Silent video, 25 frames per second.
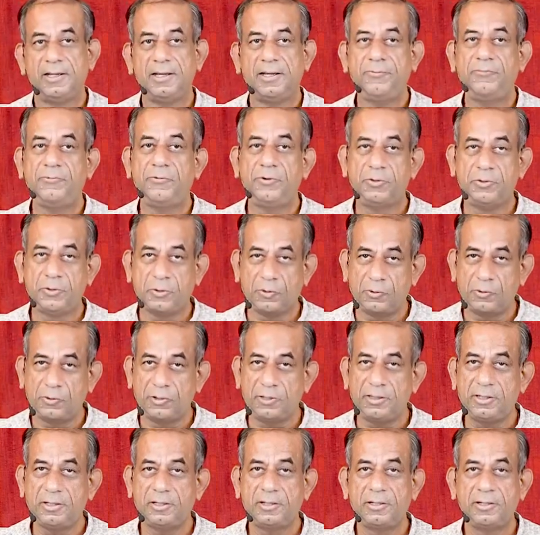If you
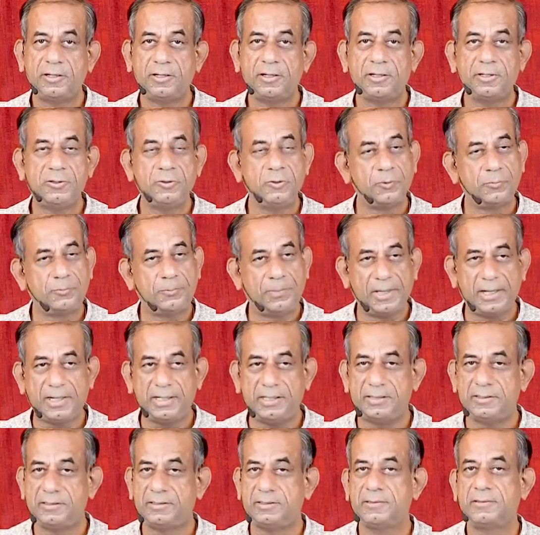don't, you
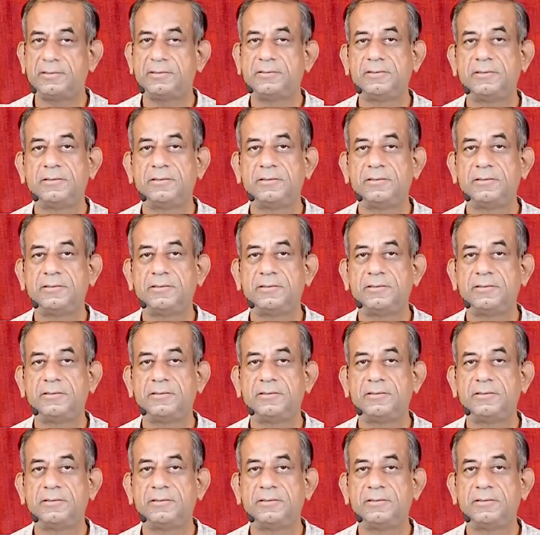perish.